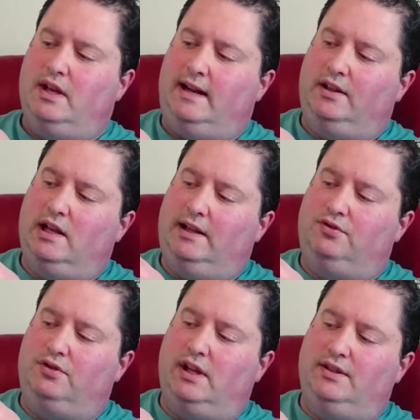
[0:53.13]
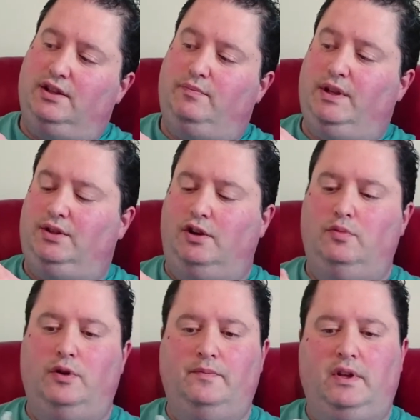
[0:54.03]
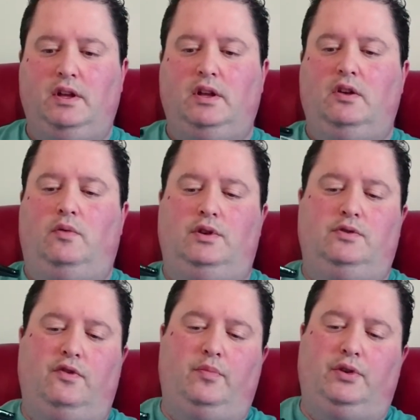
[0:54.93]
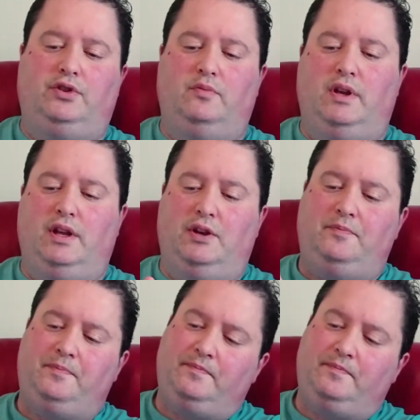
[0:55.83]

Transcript: Alcantara case this bit's open, whereas on the bottom here